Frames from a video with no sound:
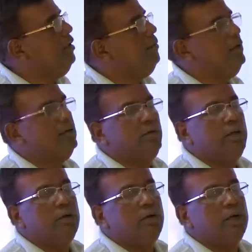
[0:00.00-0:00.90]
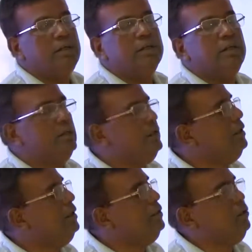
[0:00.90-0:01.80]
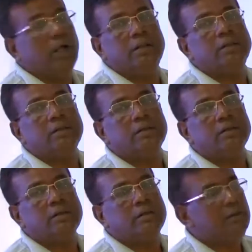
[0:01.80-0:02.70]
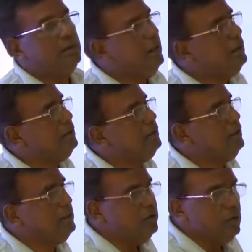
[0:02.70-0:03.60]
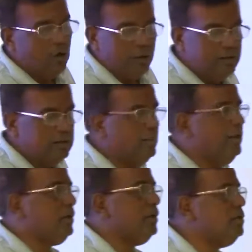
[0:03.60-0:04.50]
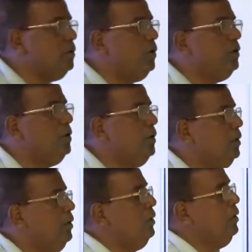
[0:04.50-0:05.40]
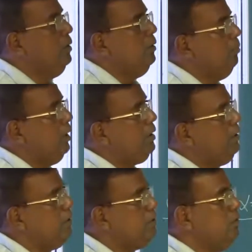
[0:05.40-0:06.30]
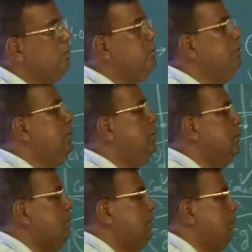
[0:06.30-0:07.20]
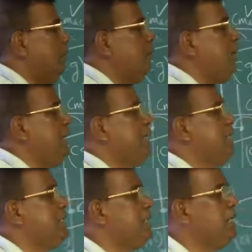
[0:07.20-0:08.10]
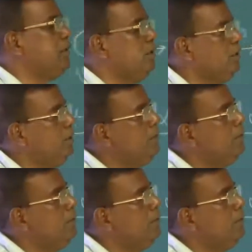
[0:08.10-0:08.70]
of the wing location together. Right? This we know in stability control, but just to complete the discussion,